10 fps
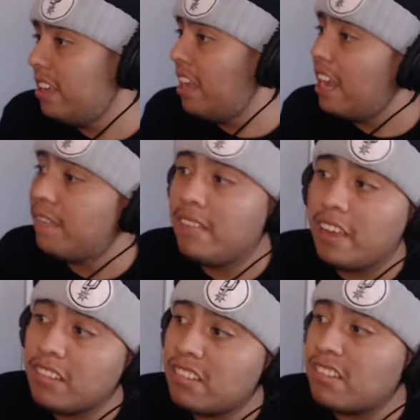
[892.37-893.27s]
game.
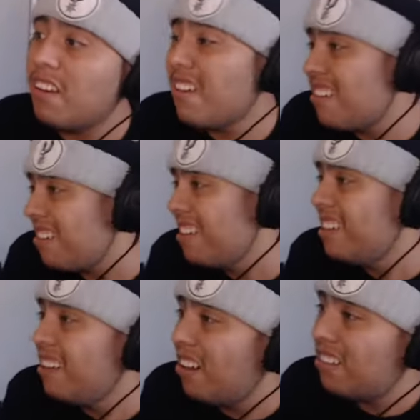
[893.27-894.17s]
Yes, sir.
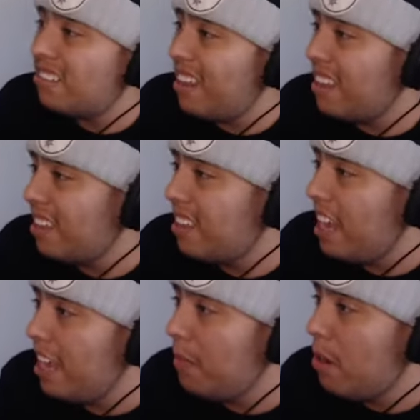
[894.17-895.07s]
Our second
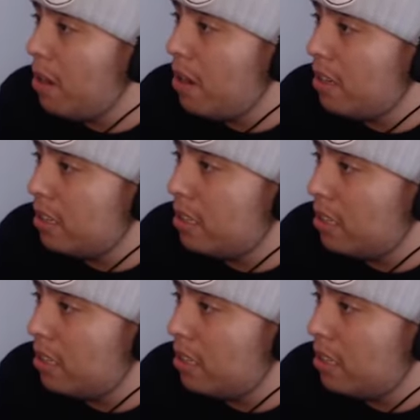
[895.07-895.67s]
game on